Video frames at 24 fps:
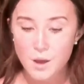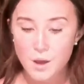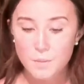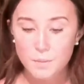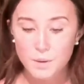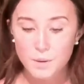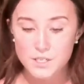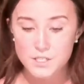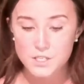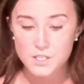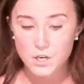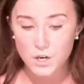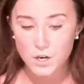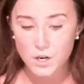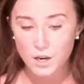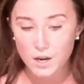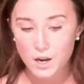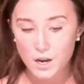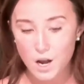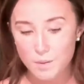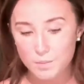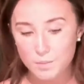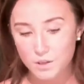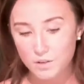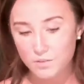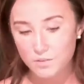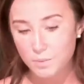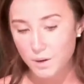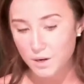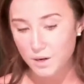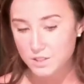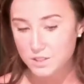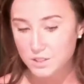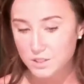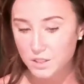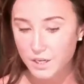by sharing a couple of
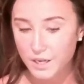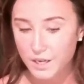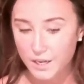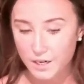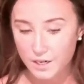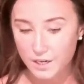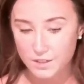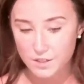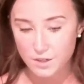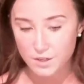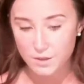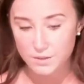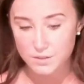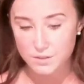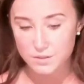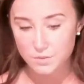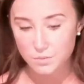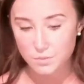personal anecdotes